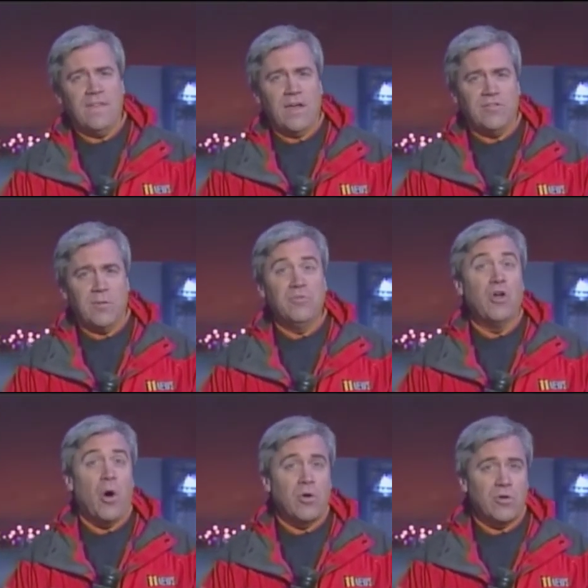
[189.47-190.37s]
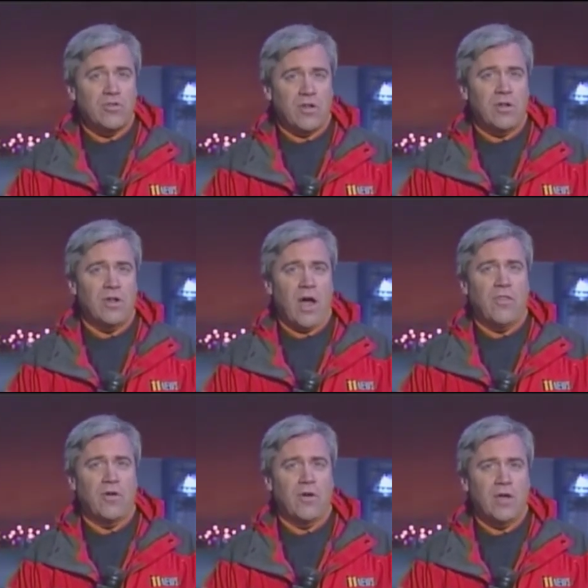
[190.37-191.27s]
that some donors and
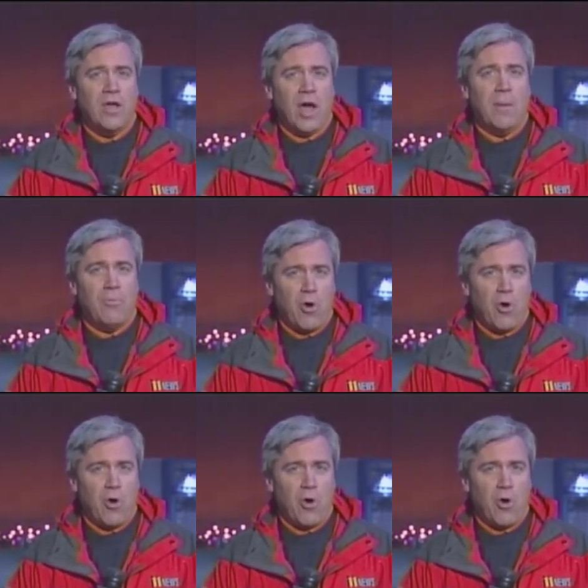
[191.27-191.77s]
other uh,